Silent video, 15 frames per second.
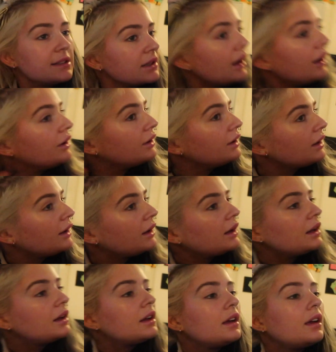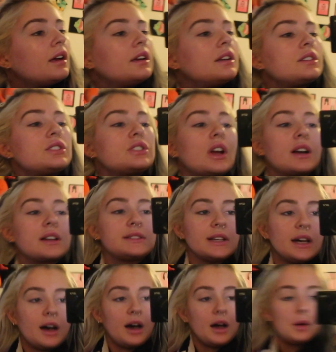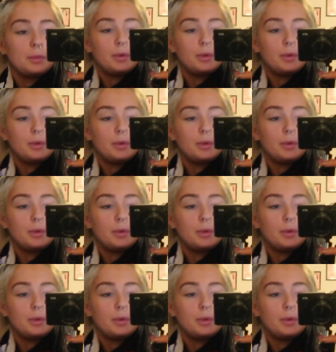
so chucked it up.